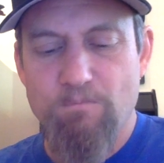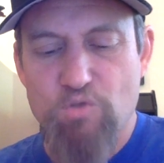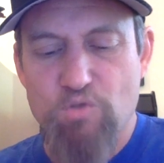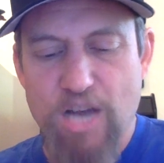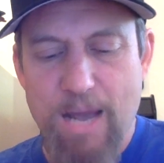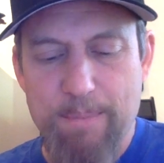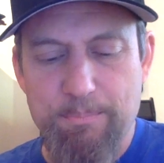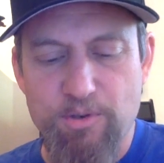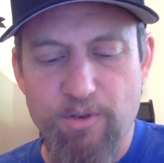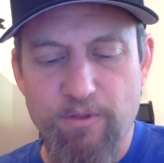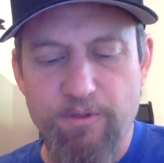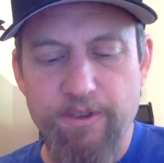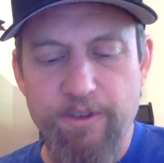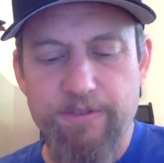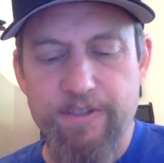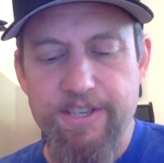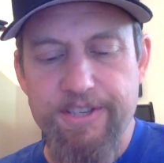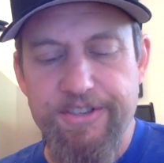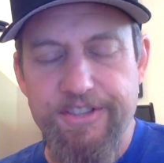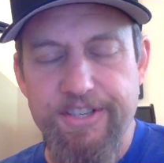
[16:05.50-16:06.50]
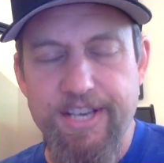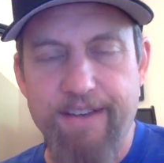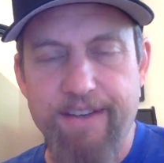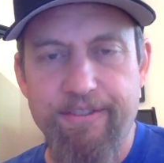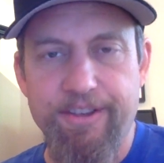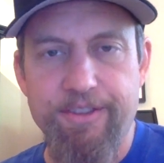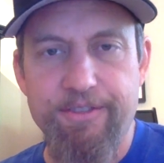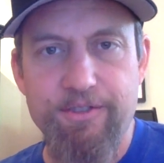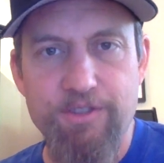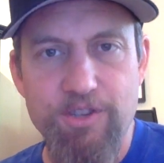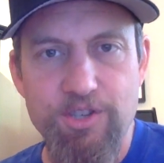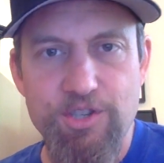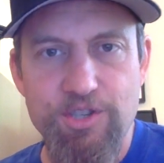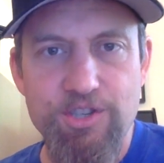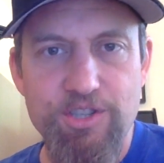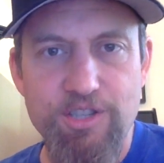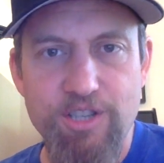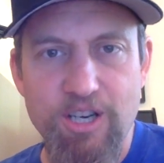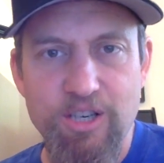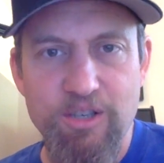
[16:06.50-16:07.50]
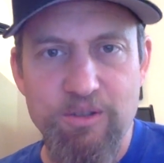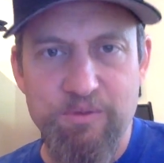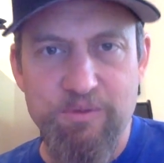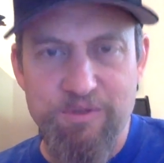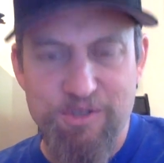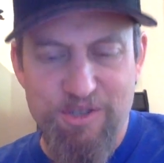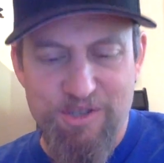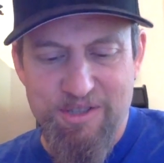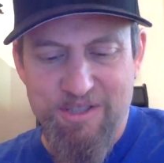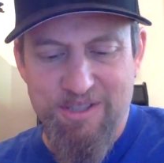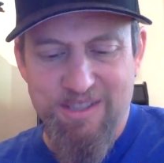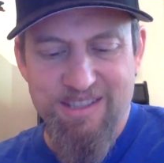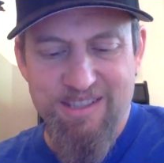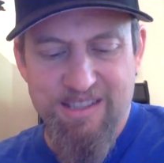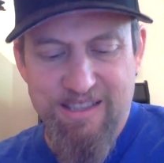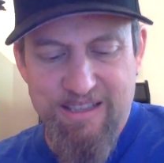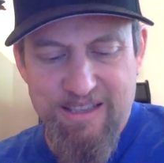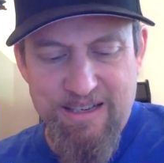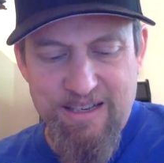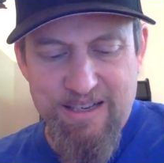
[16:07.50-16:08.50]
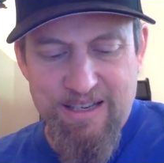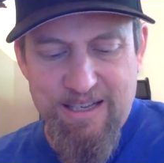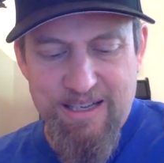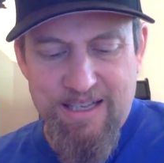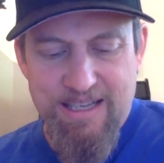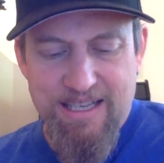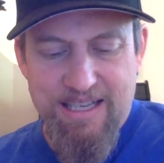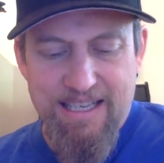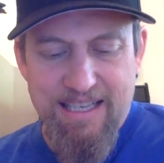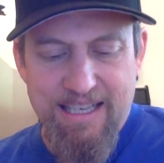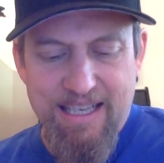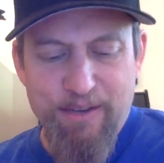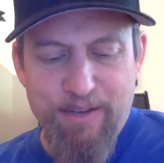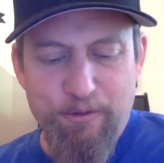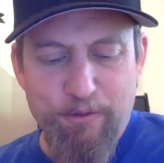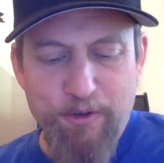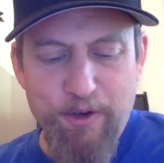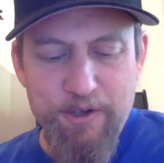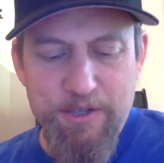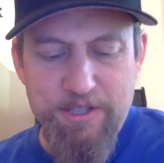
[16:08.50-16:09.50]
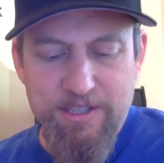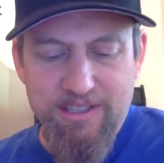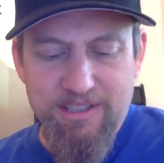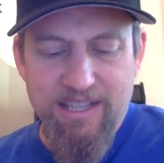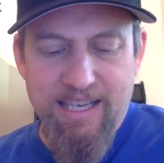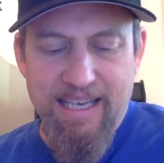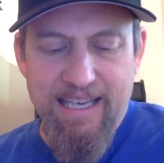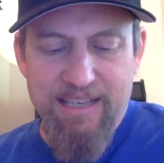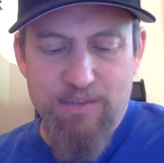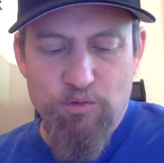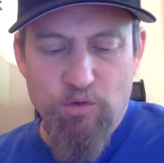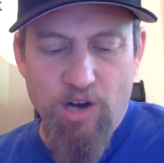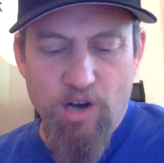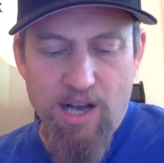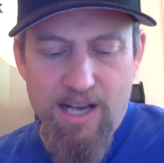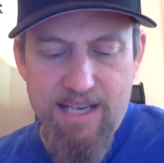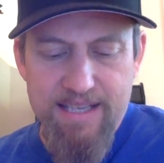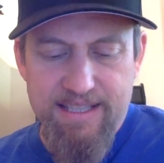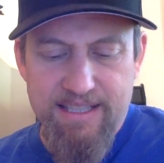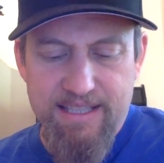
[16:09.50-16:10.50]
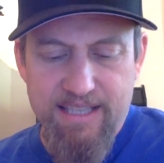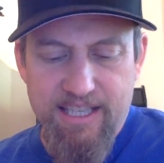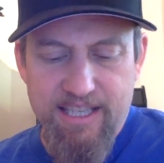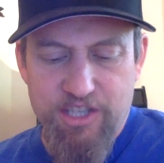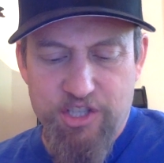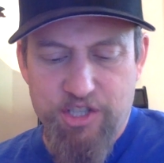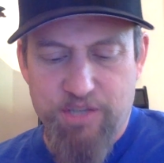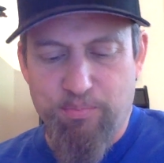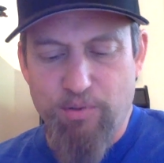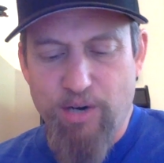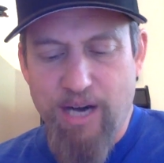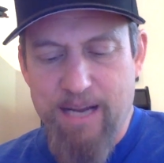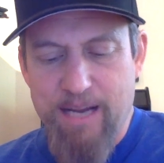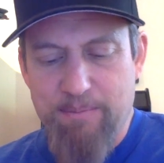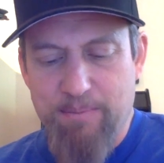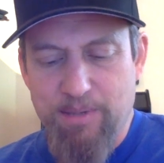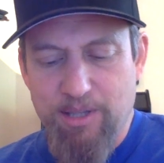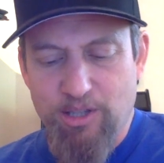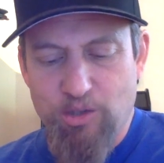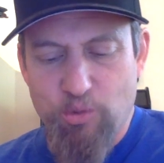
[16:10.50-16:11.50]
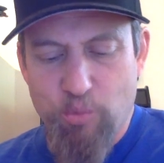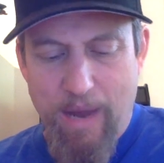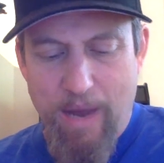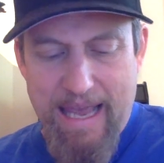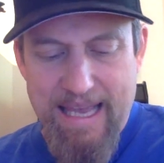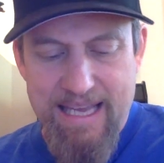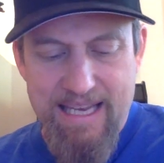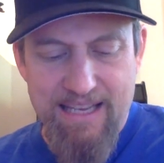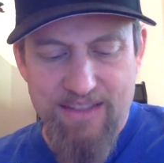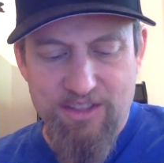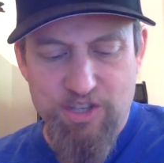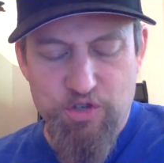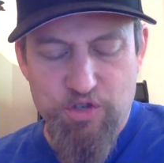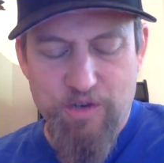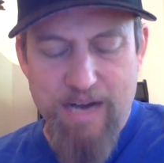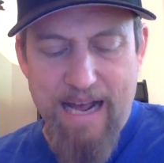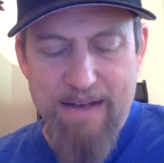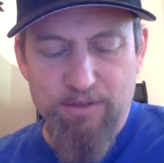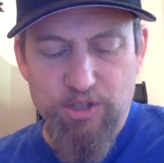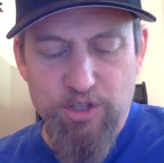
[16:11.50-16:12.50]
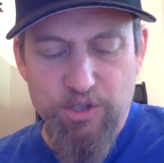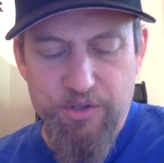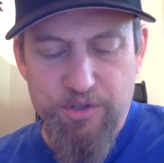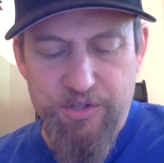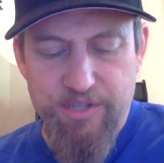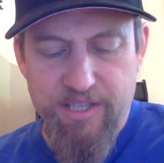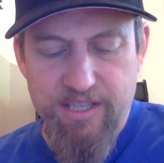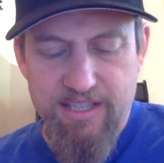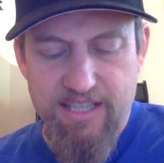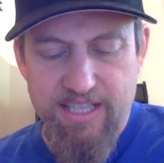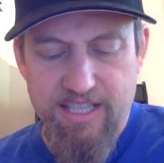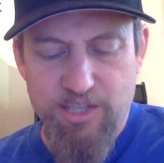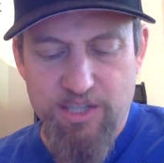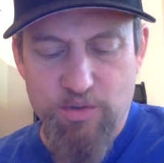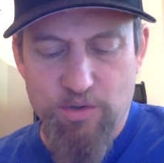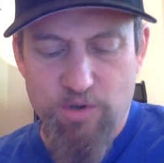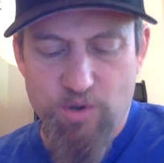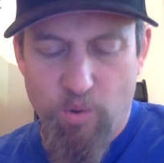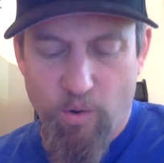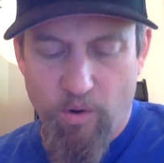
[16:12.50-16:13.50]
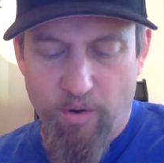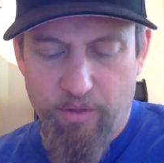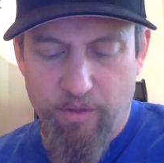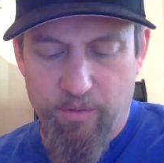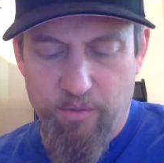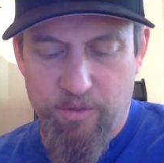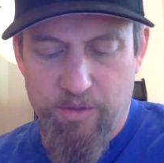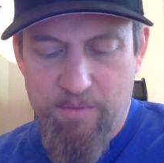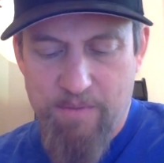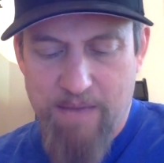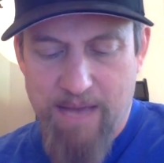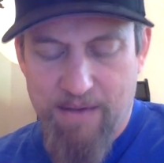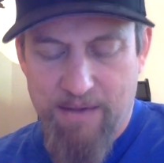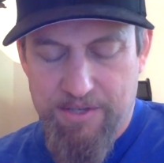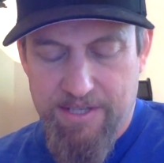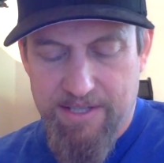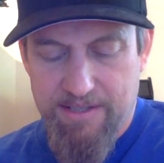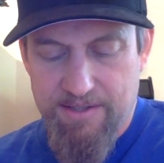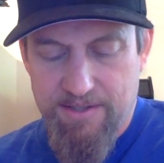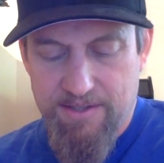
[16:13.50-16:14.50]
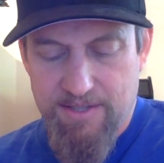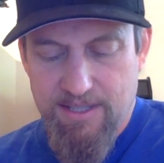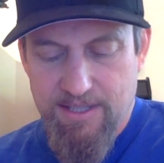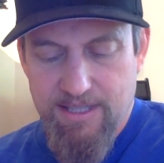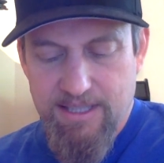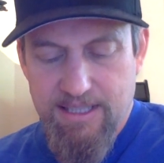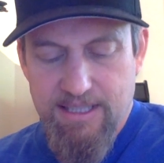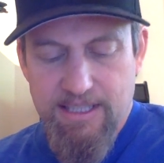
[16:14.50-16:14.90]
Chapter 57, The Stones. At first light, Roz nudged Bright Bill awake, and the travelers continued north through the mountains.